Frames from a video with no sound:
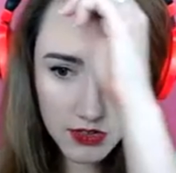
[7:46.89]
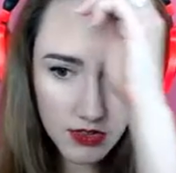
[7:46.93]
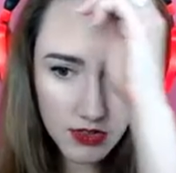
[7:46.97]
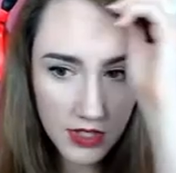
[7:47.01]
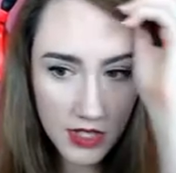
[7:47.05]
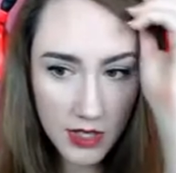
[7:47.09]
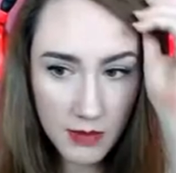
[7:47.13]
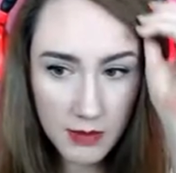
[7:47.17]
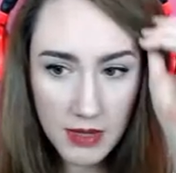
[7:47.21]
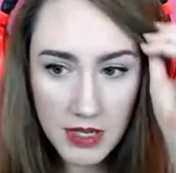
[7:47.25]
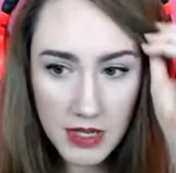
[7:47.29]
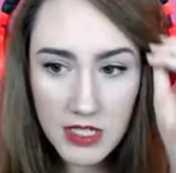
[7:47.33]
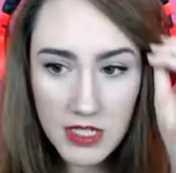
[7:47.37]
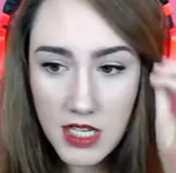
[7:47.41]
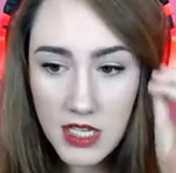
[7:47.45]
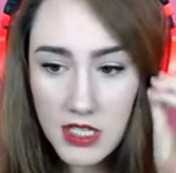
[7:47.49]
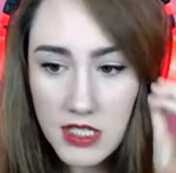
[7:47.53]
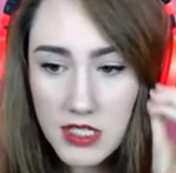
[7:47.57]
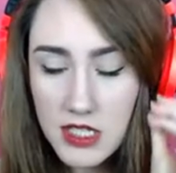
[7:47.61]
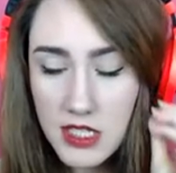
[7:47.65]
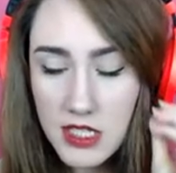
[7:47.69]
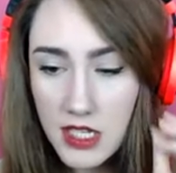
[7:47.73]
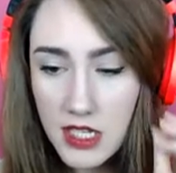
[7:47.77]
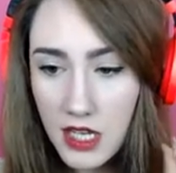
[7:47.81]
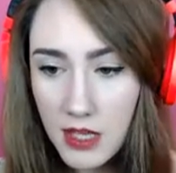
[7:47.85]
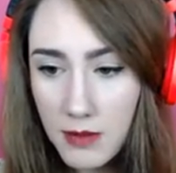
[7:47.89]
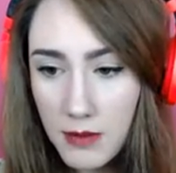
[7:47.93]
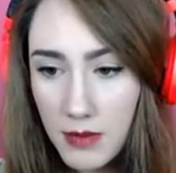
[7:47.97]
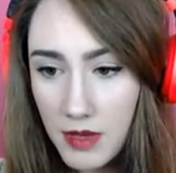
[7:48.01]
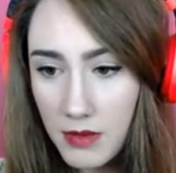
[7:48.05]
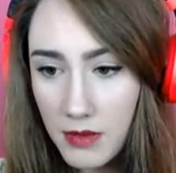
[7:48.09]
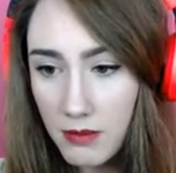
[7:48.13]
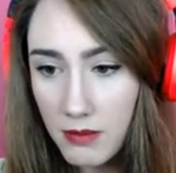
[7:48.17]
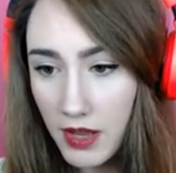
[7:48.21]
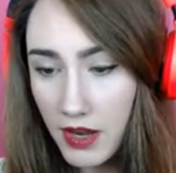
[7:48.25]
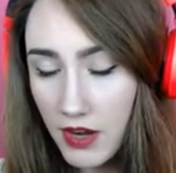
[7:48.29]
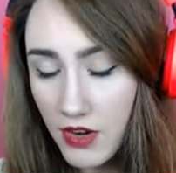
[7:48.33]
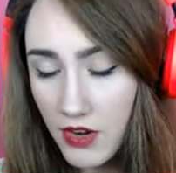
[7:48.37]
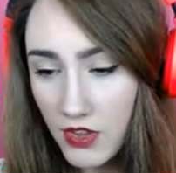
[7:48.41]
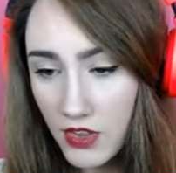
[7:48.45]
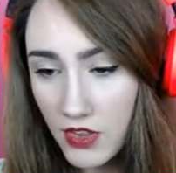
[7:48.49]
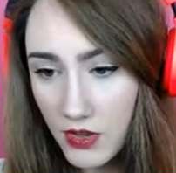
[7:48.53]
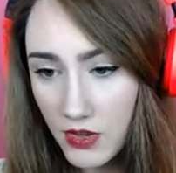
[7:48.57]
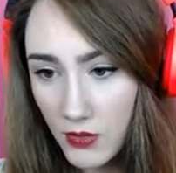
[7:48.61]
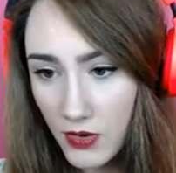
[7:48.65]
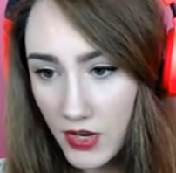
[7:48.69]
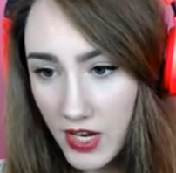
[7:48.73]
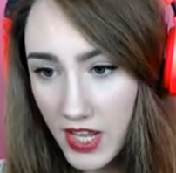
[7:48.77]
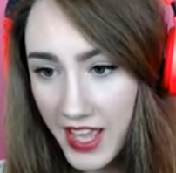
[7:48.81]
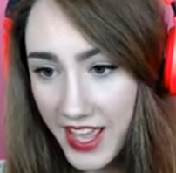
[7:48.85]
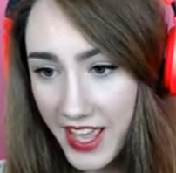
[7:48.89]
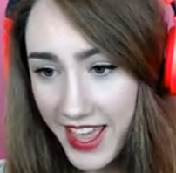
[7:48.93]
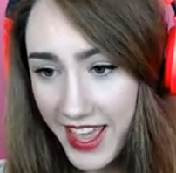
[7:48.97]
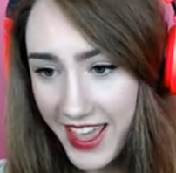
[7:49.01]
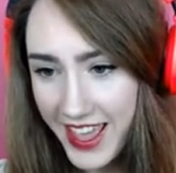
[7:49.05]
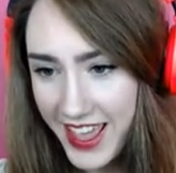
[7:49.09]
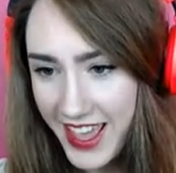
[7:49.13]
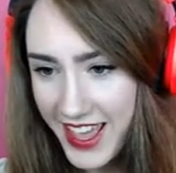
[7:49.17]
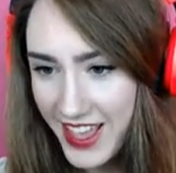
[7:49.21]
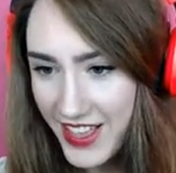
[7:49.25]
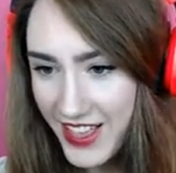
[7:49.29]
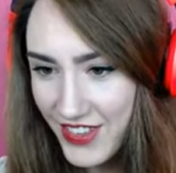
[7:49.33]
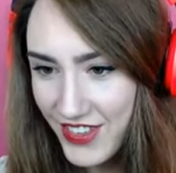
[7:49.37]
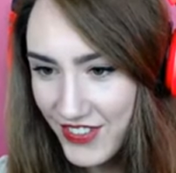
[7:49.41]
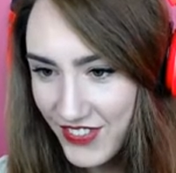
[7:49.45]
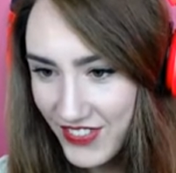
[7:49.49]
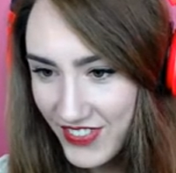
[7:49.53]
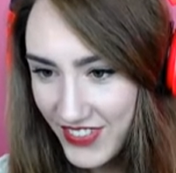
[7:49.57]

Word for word: And by tasty, I mean better than what I have.